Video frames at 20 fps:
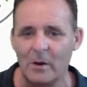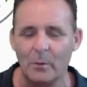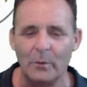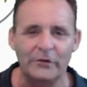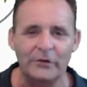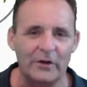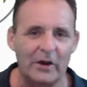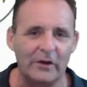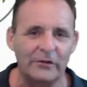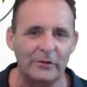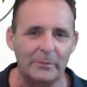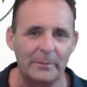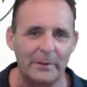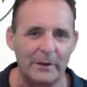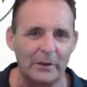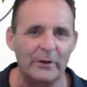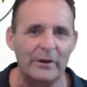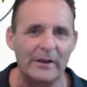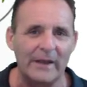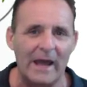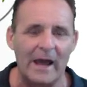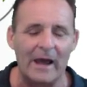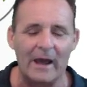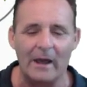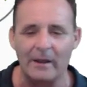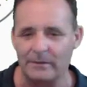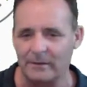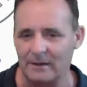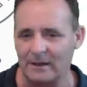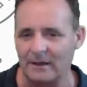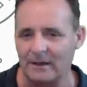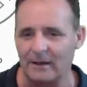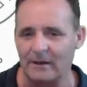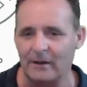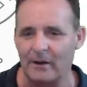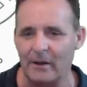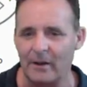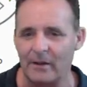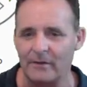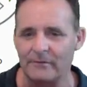which I shall be looking at, I think, in
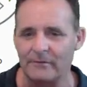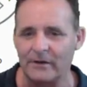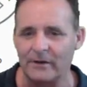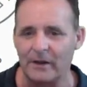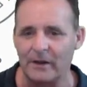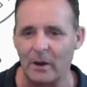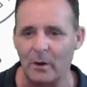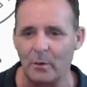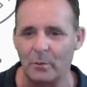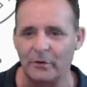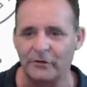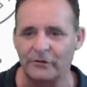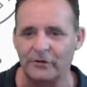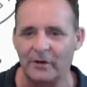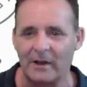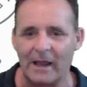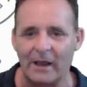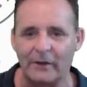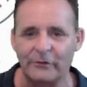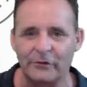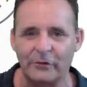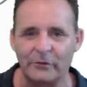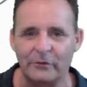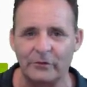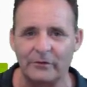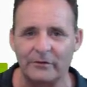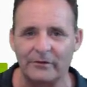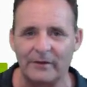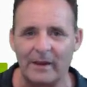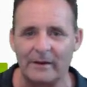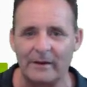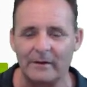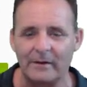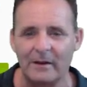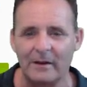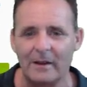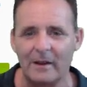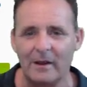another video, which allows you to send